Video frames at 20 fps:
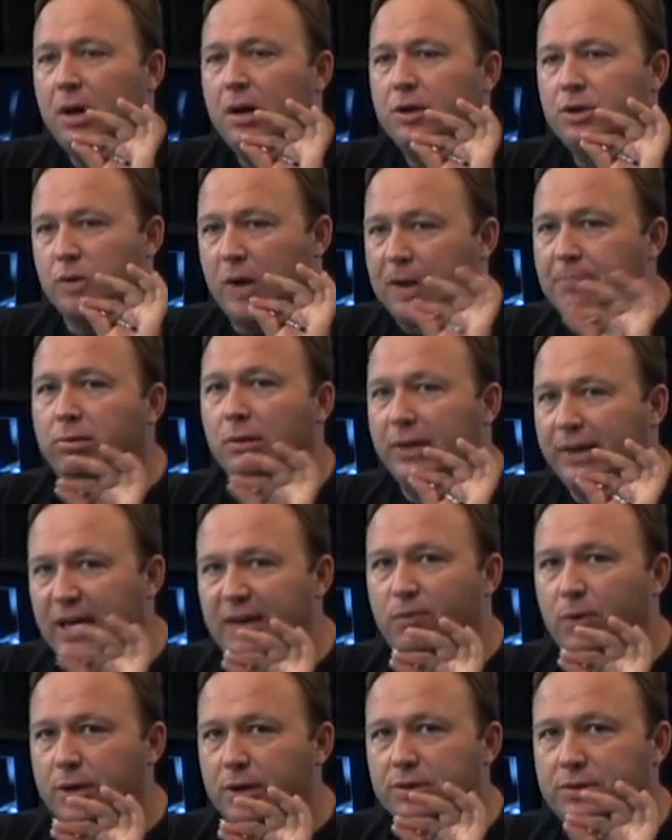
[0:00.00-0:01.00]
So I
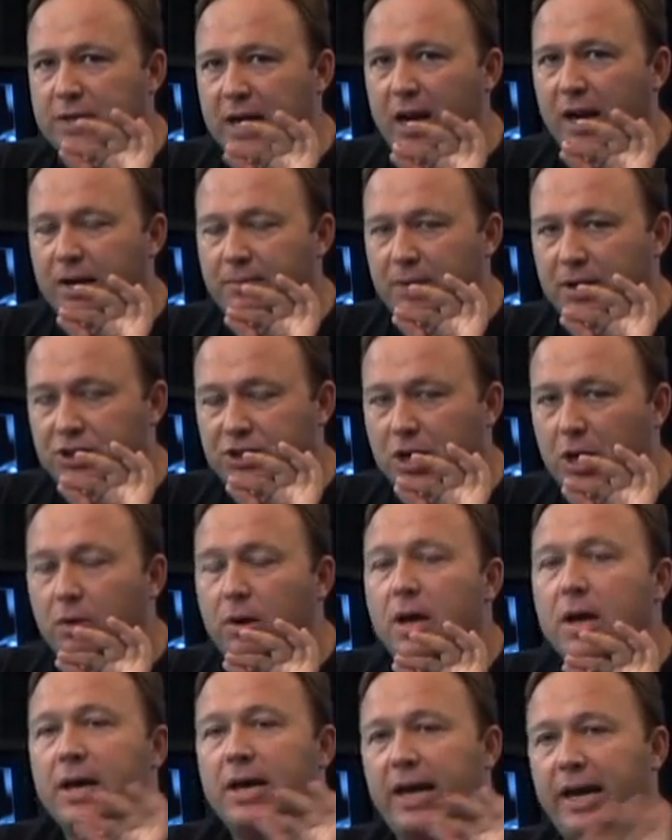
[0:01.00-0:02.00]
believe what you're telling me. So
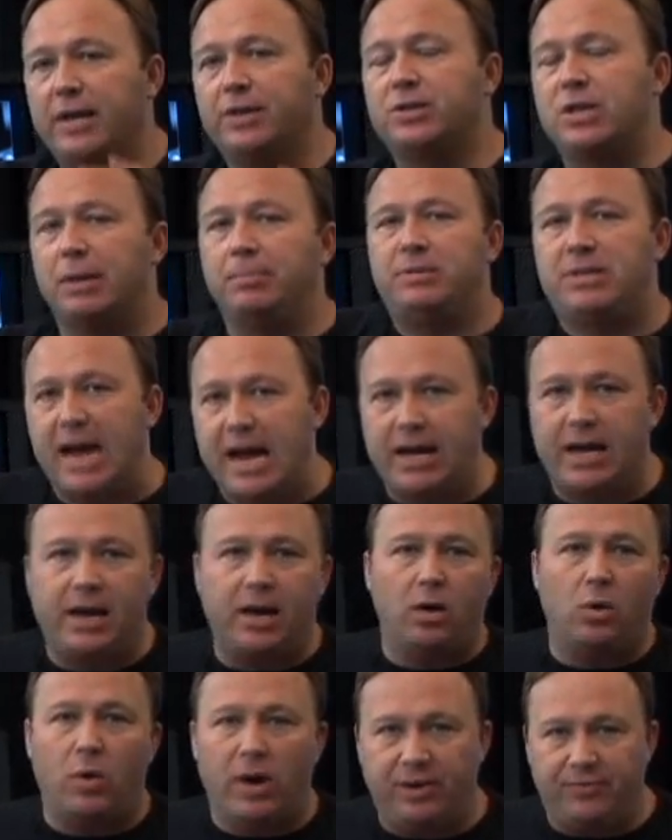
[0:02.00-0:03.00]
he ends up taking
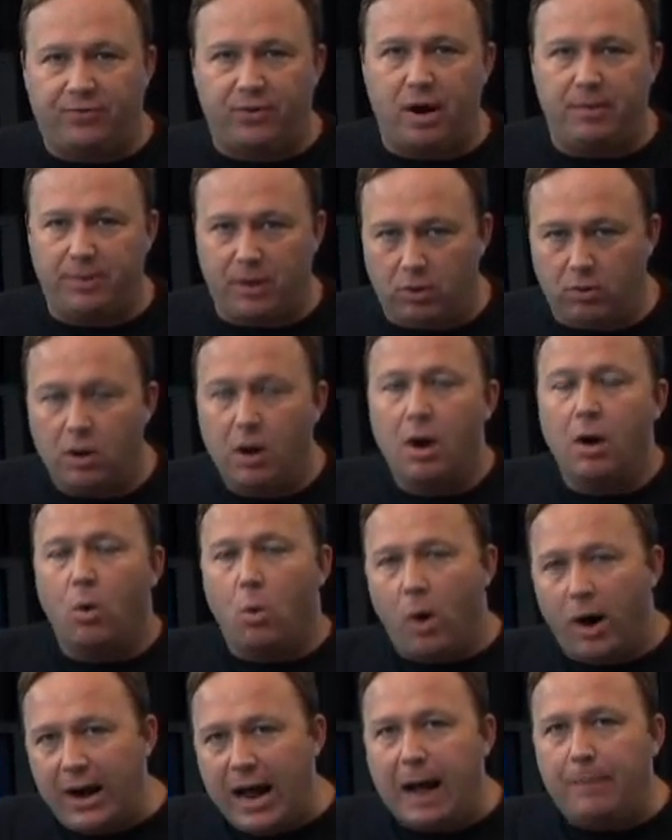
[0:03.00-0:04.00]
it away from you.
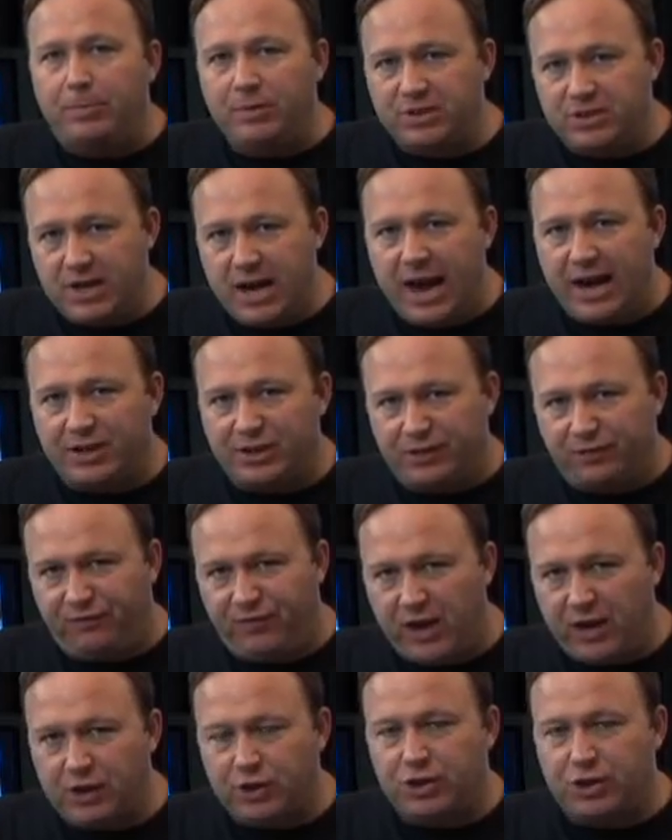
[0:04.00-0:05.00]
What happens next?
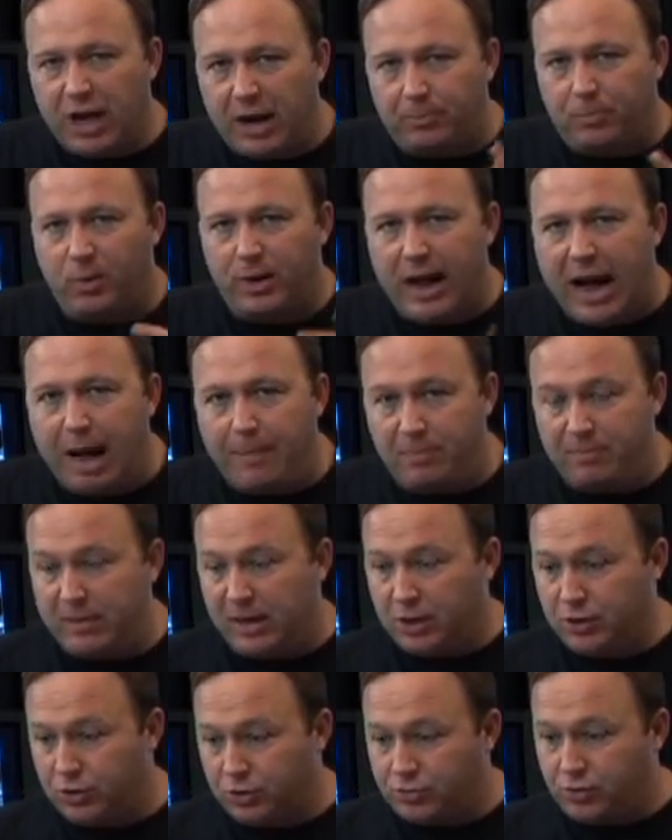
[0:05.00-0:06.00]
Finish up what happened
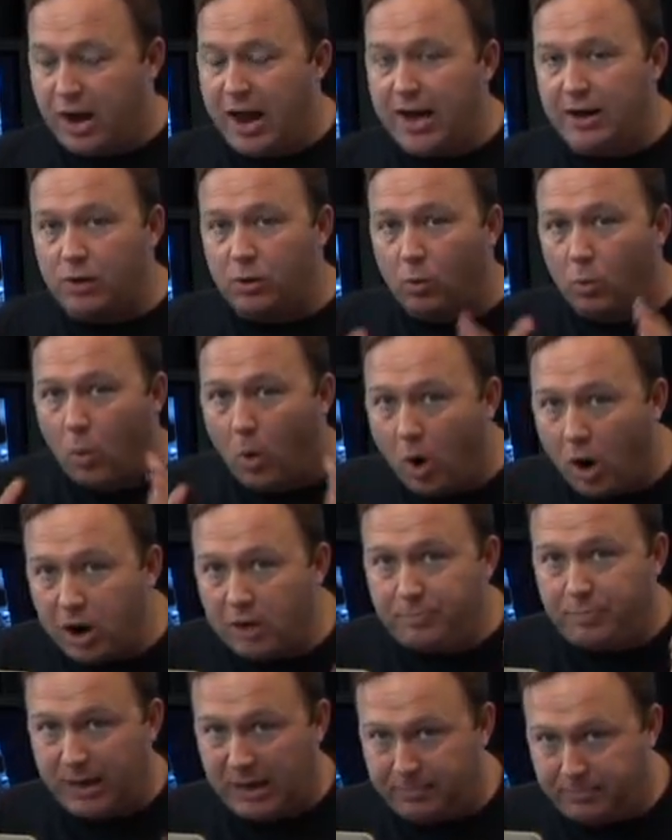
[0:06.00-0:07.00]
because you're trying to
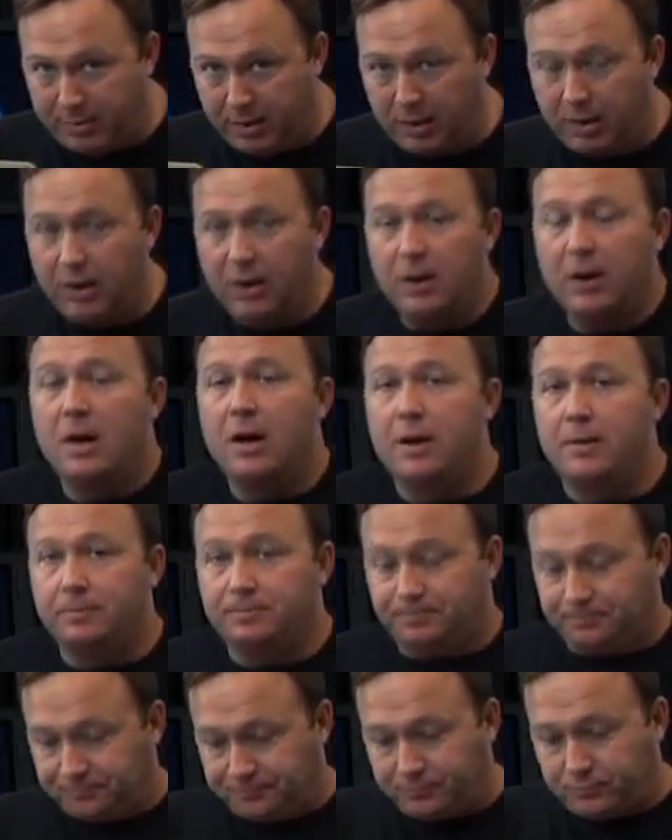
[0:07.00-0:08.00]
warn people
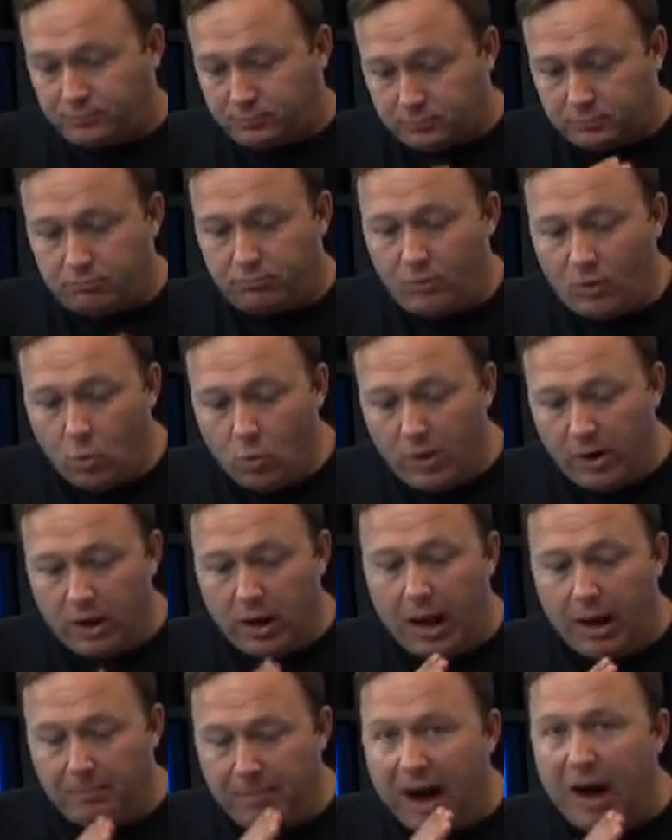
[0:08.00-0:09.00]

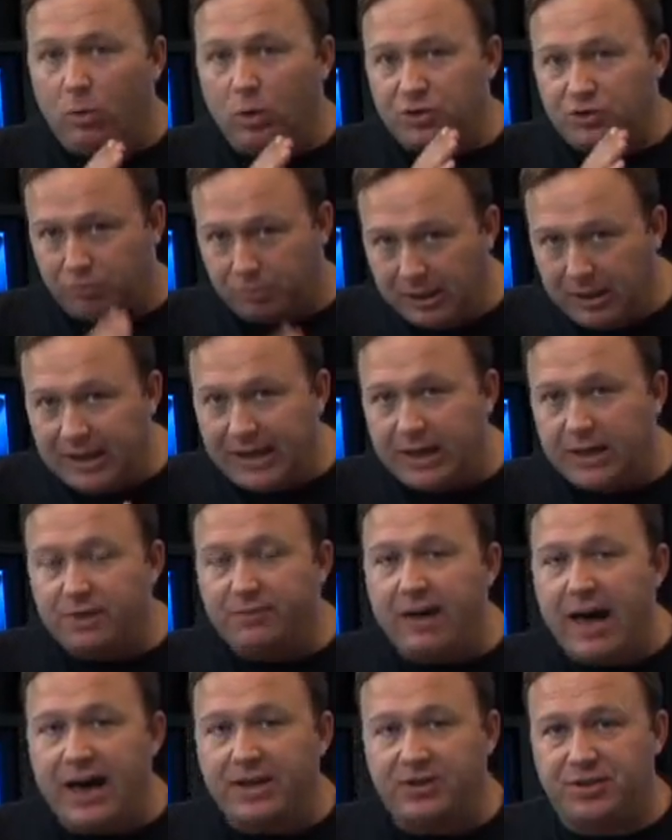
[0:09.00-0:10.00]
about what's really in the
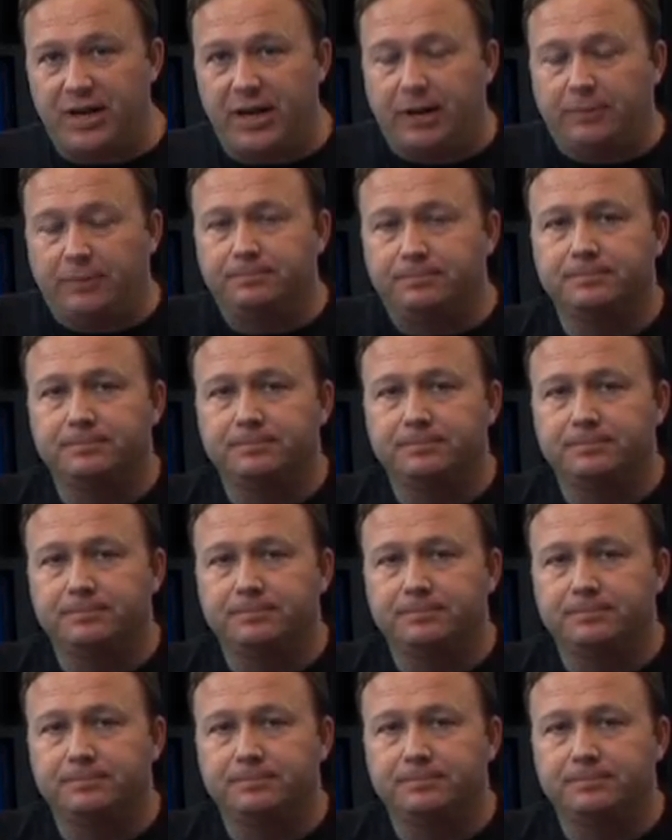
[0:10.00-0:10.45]
vaccine.